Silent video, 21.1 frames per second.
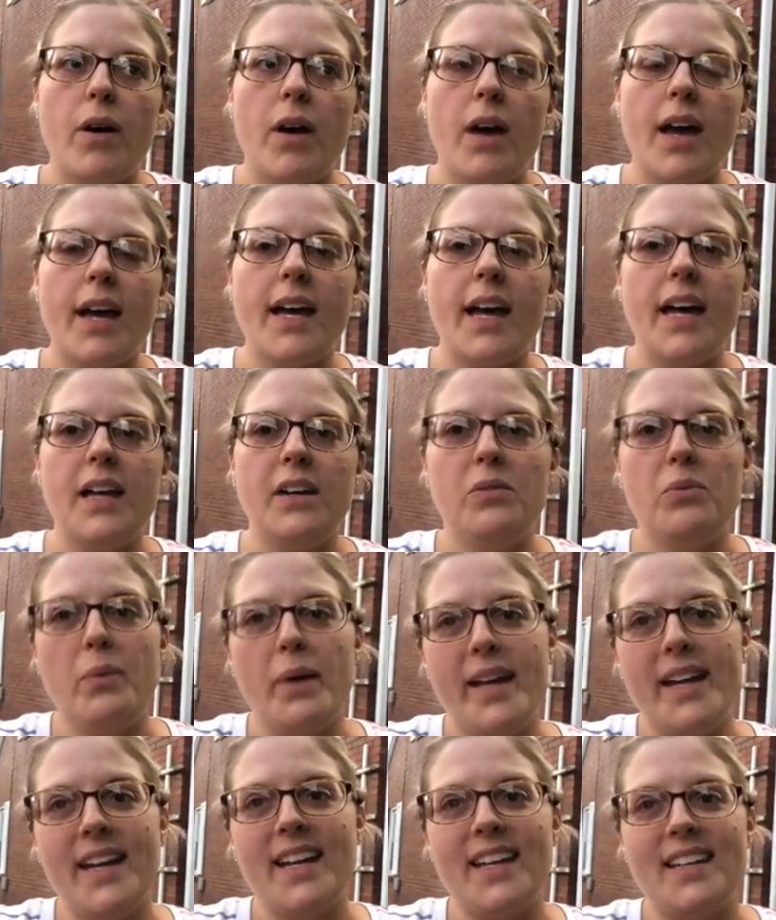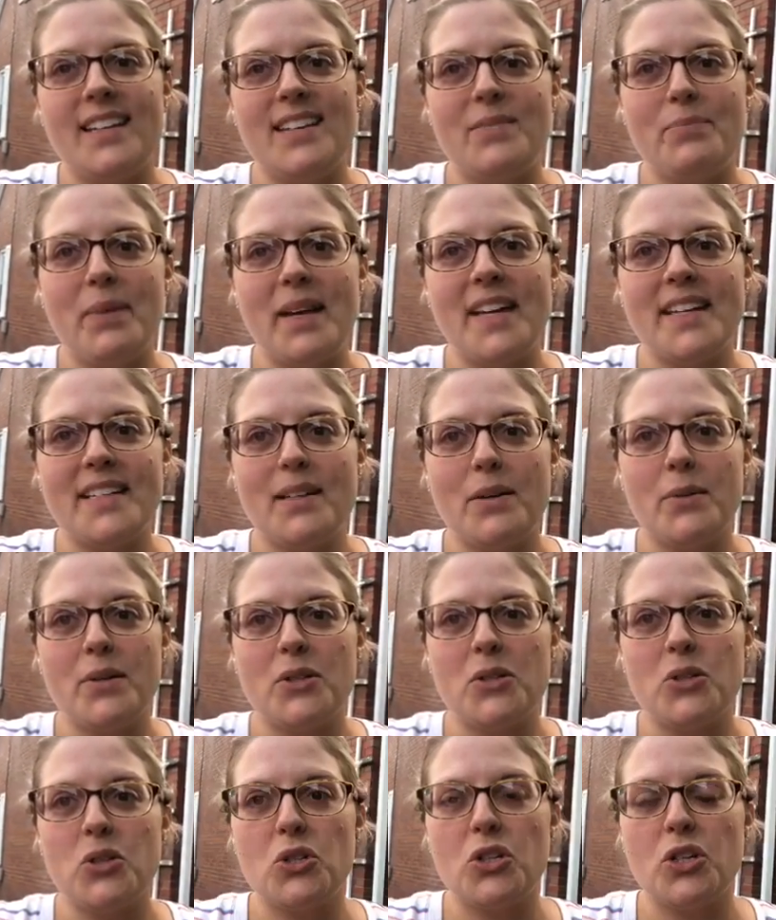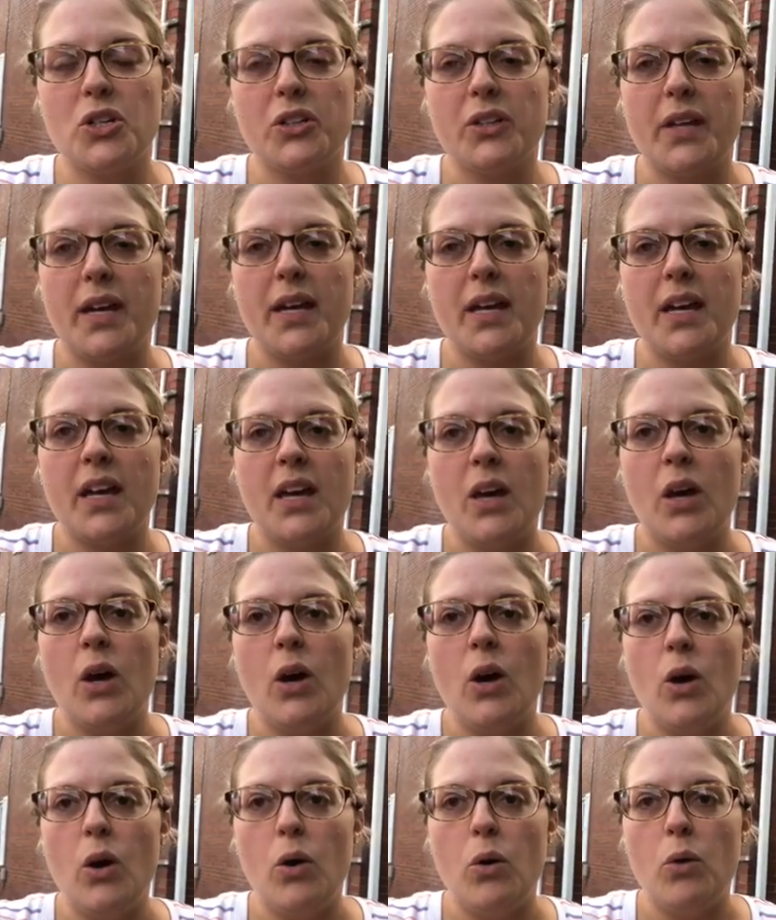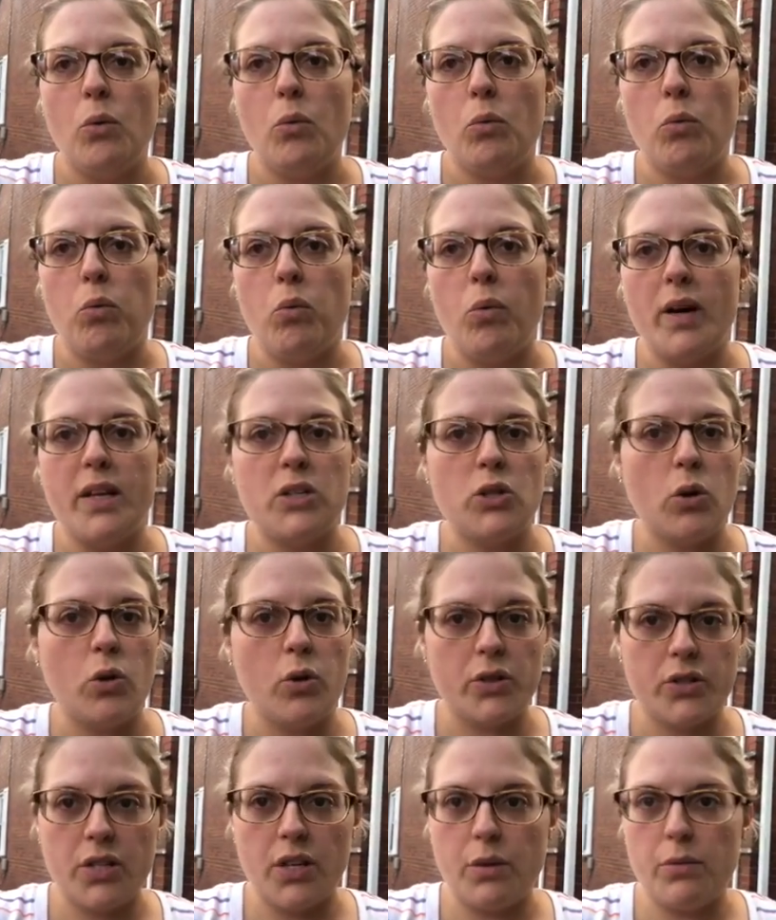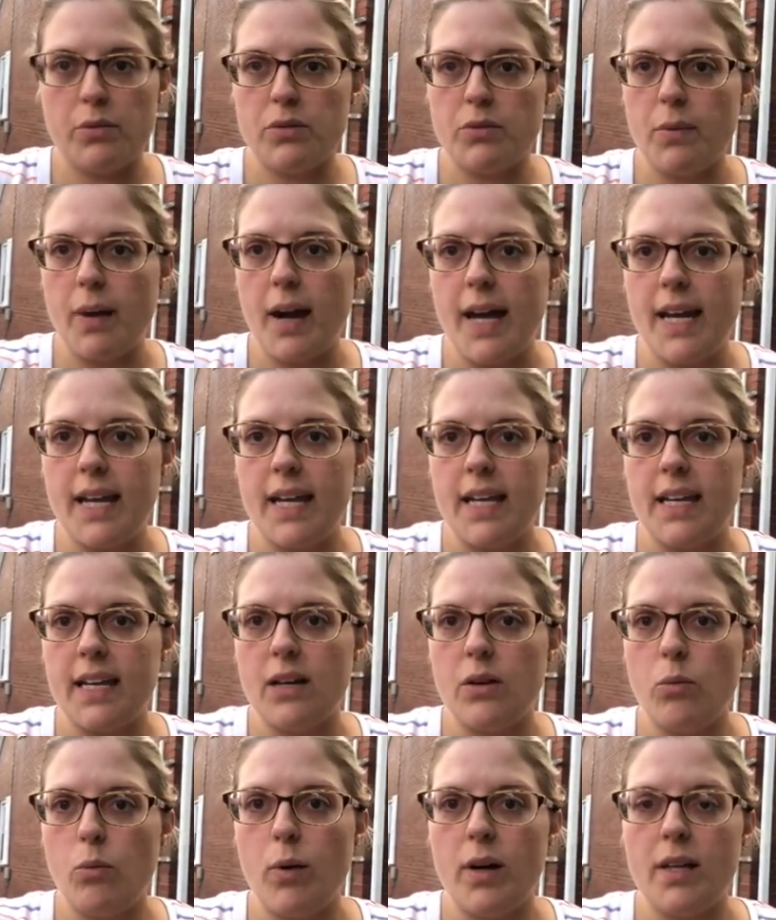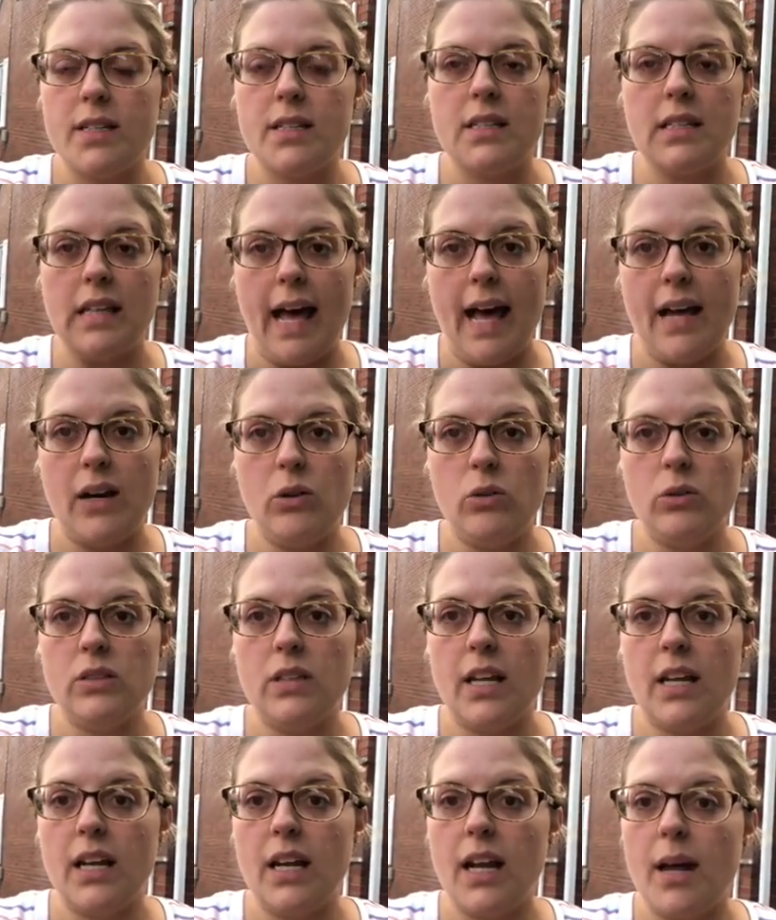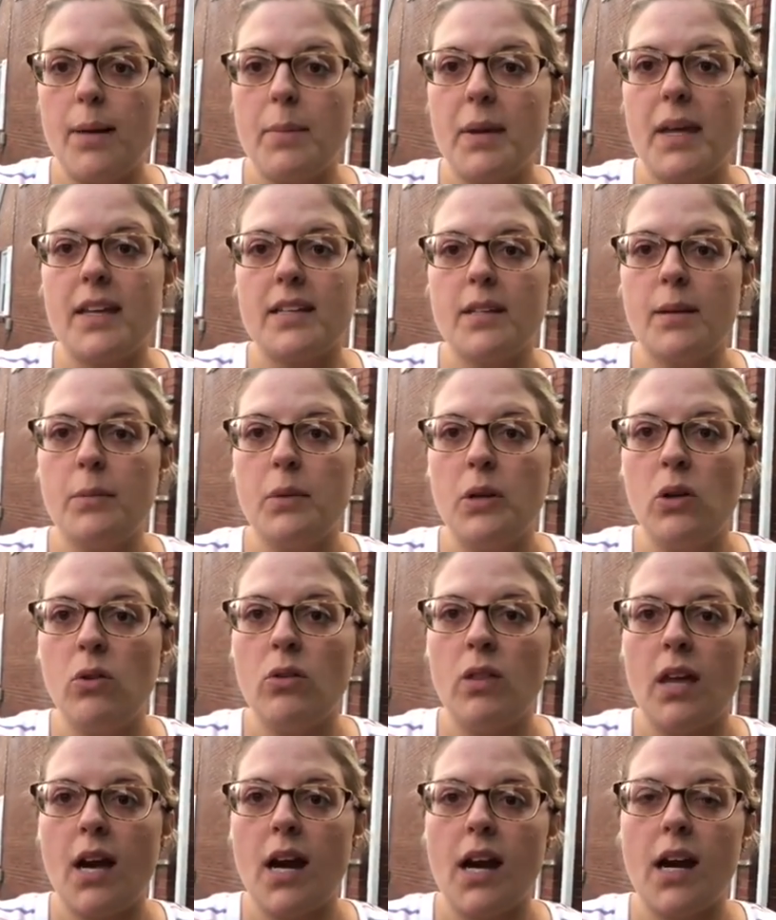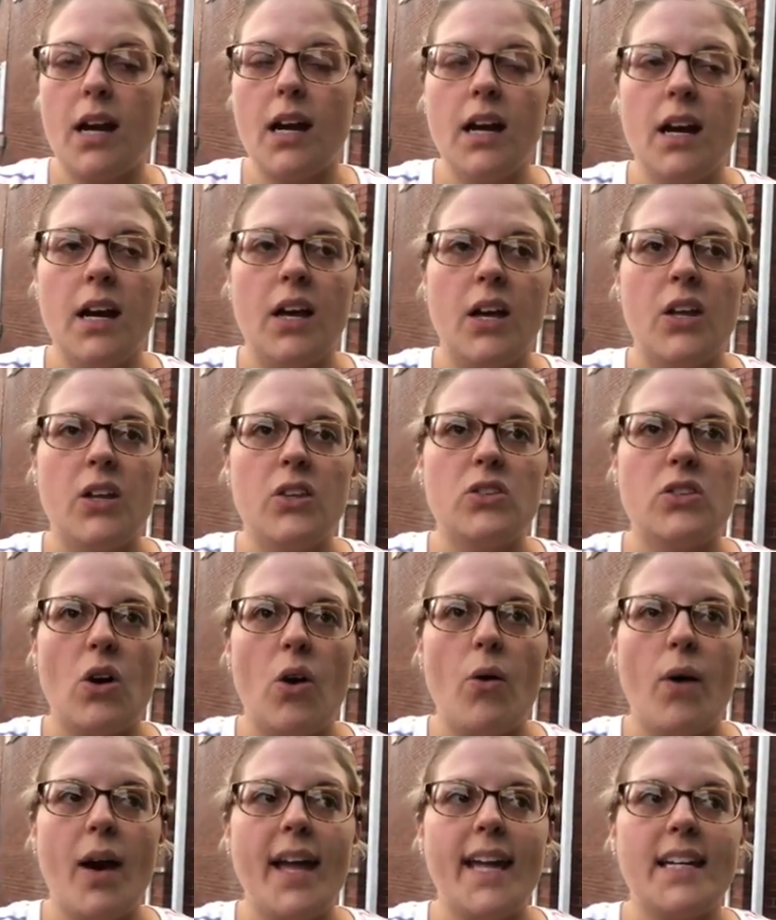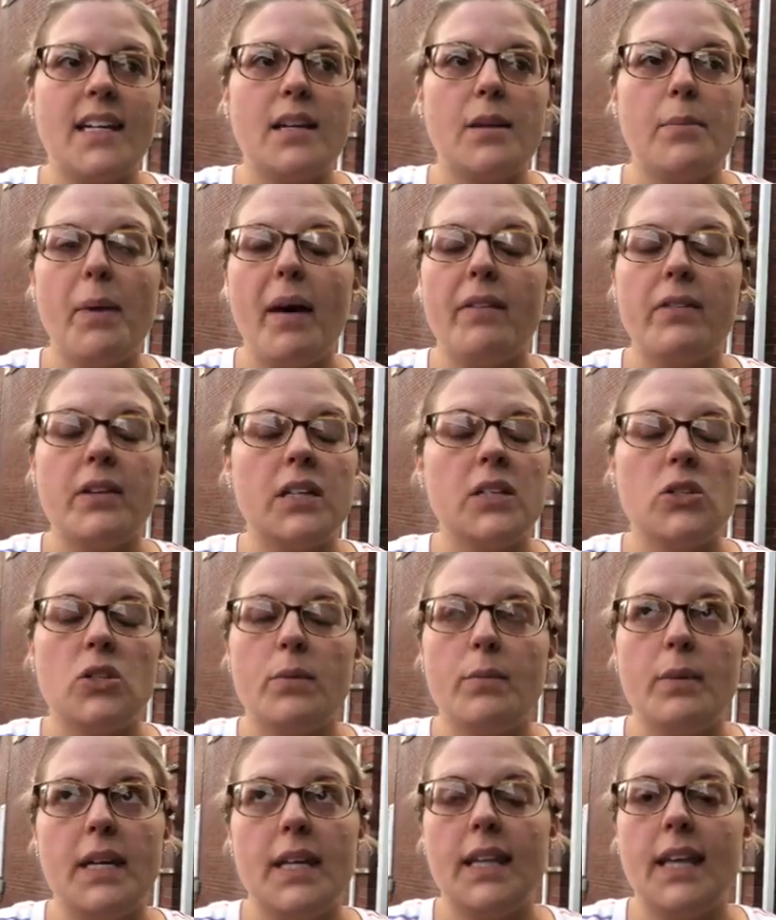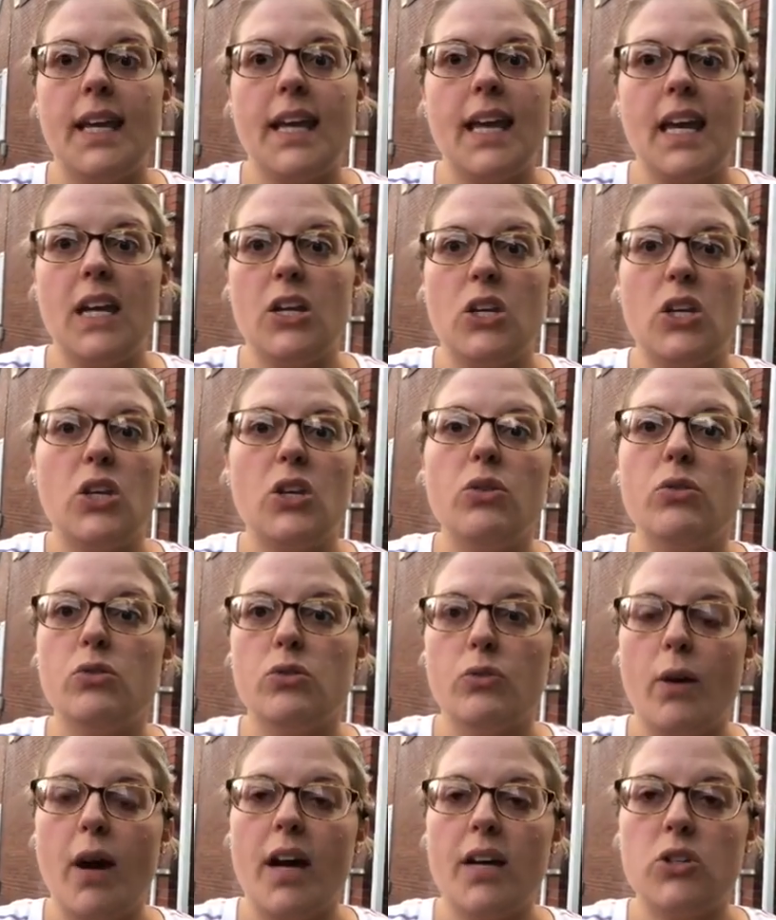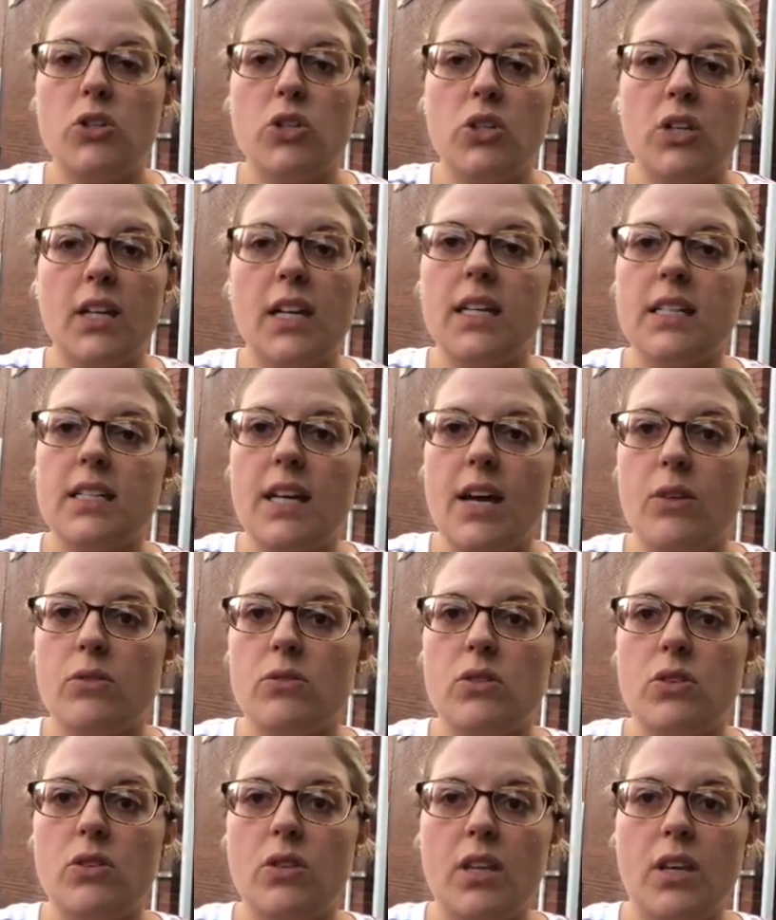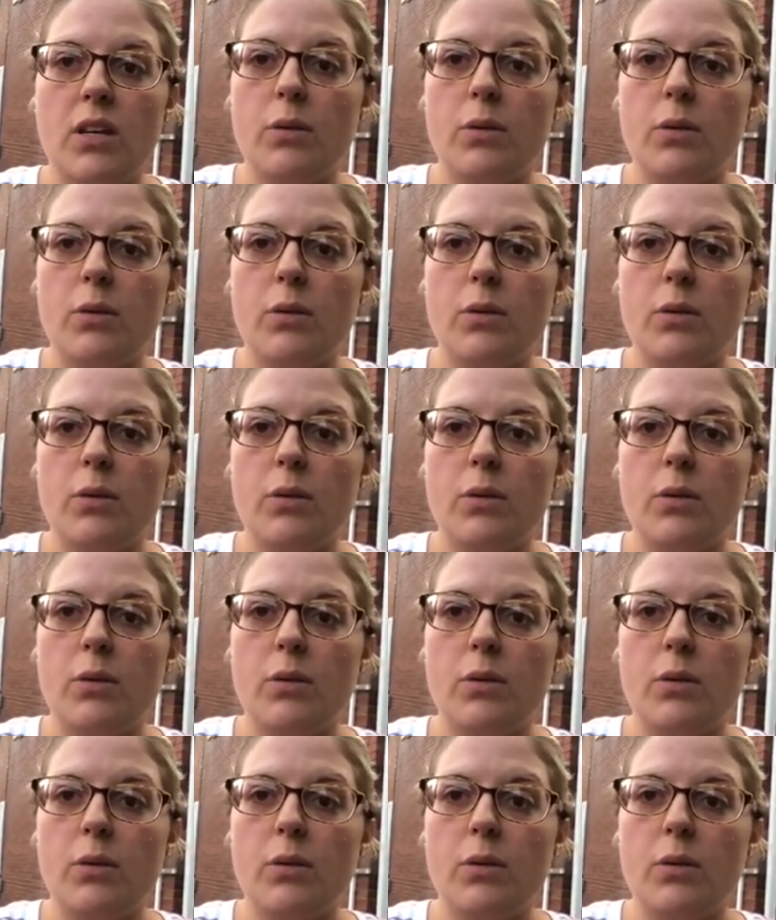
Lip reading: I kind of waited because I wasn't sure like which horse I was riding, what saddle, da da da, because I'm new there. So I ended up having to be like in a huge rush to get down to the